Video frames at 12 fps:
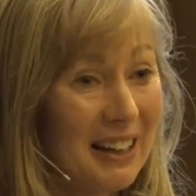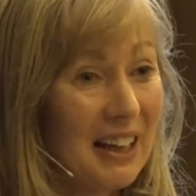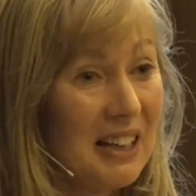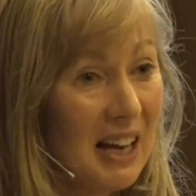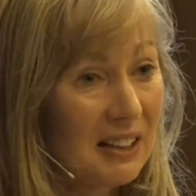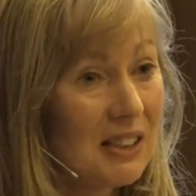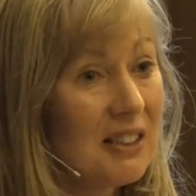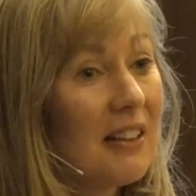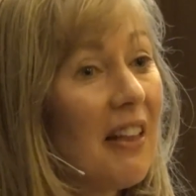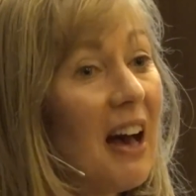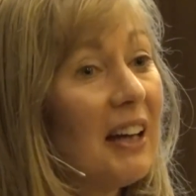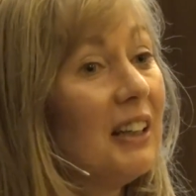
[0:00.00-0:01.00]
connected
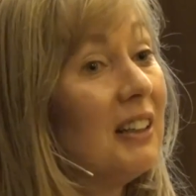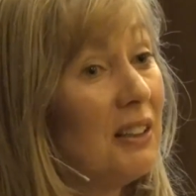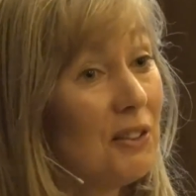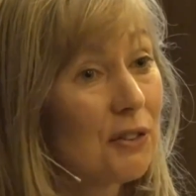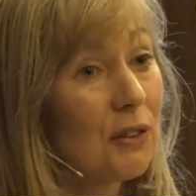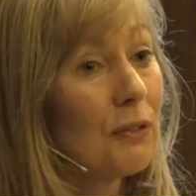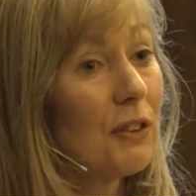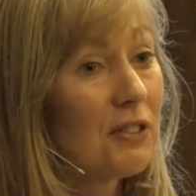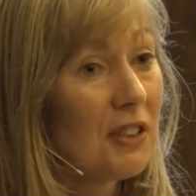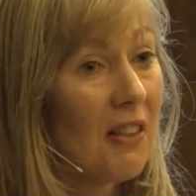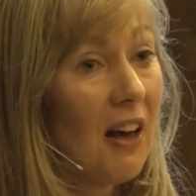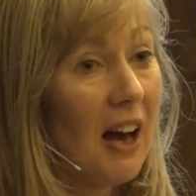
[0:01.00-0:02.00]
to that and in
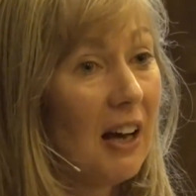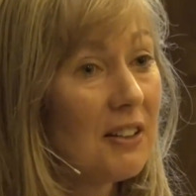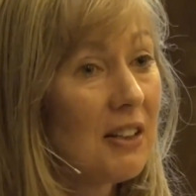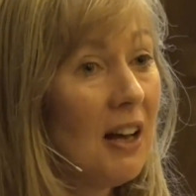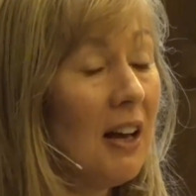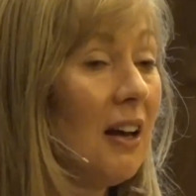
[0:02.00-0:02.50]
service to that.